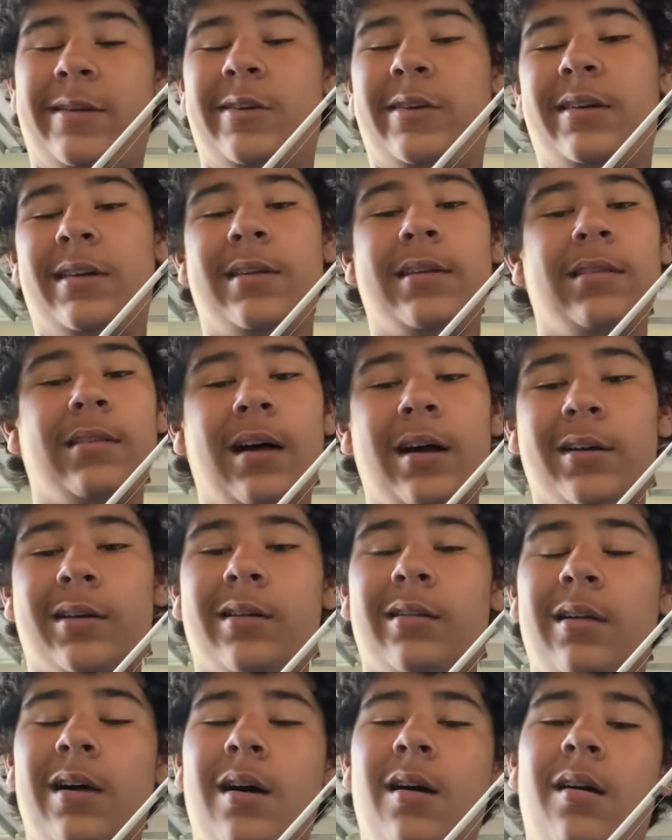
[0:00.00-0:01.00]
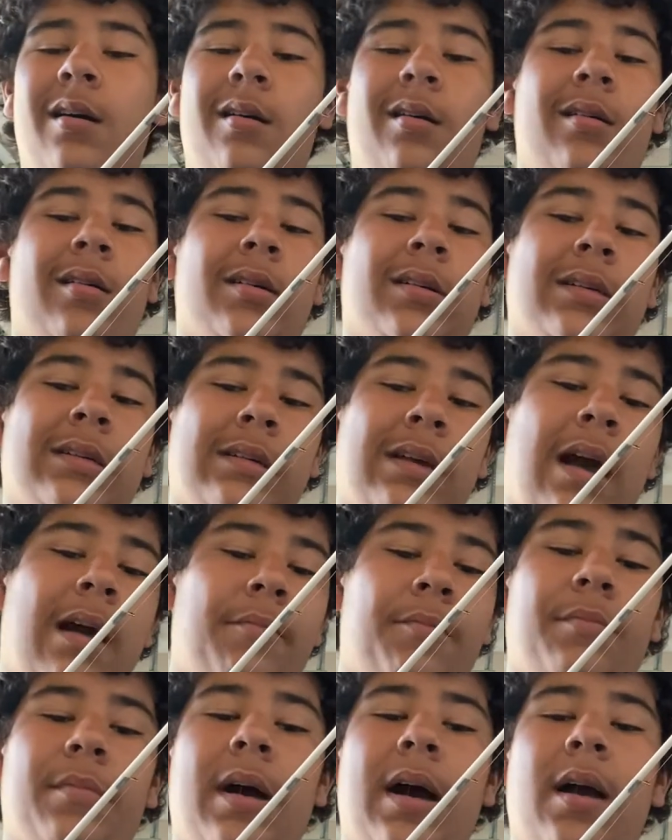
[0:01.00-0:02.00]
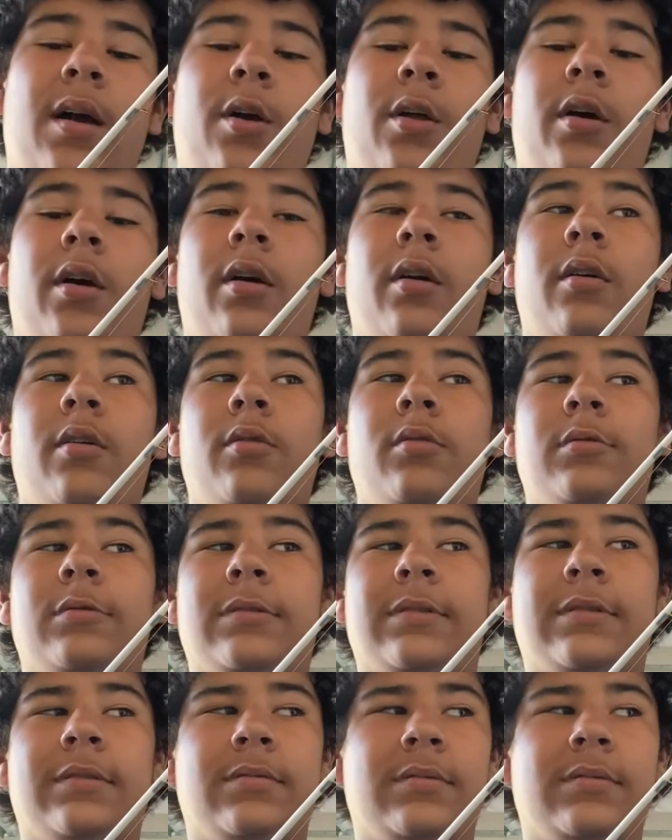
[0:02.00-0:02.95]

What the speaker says: You can bunker logs, Yamamotos,